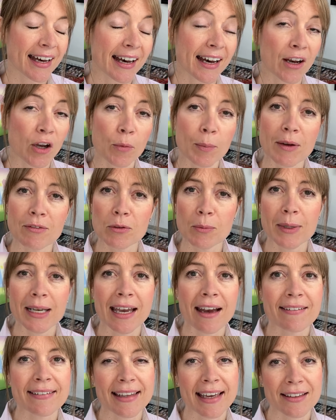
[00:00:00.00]
I hope everybody
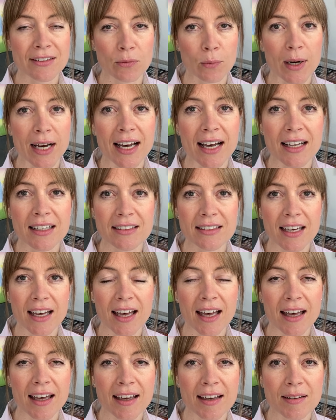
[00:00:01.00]
out there is well
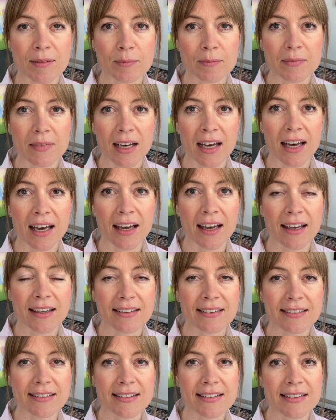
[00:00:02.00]

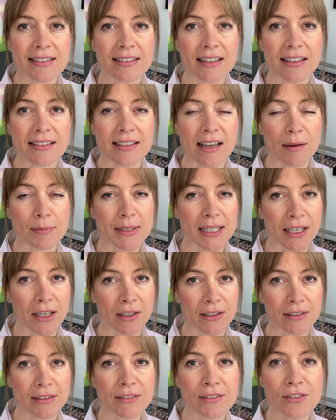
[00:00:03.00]
and
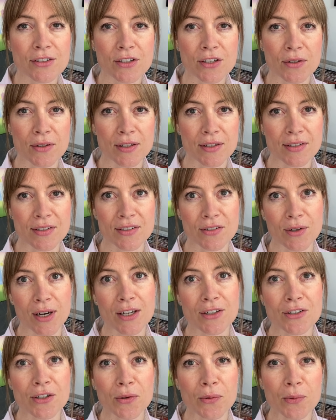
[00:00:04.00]
adapting to this
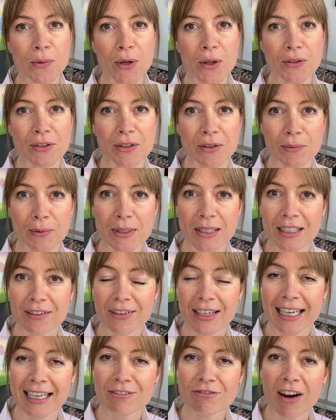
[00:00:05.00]
strange new world that we're
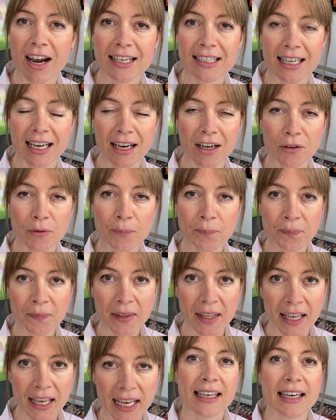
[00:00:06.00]
living in right now.
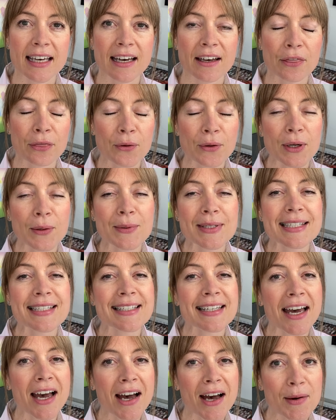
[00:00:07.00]
I thought I would
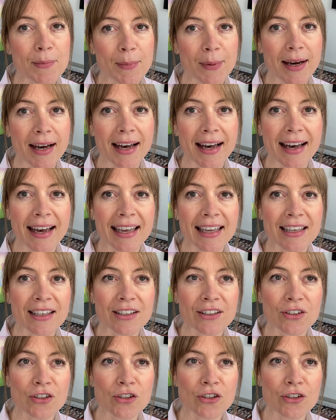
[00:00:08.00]
start by
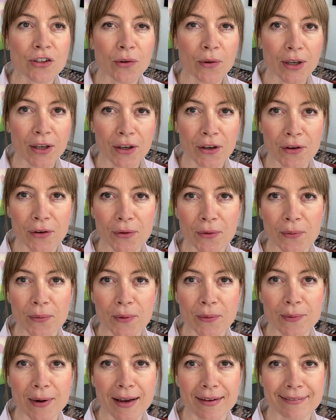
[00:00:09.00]
showing you
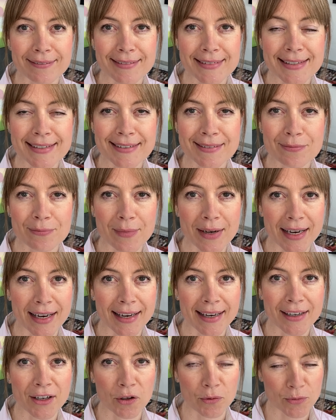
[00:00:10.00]
around
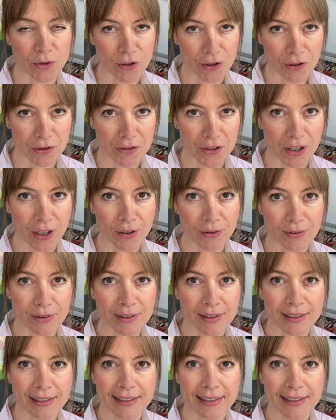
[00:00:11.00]
my home studio.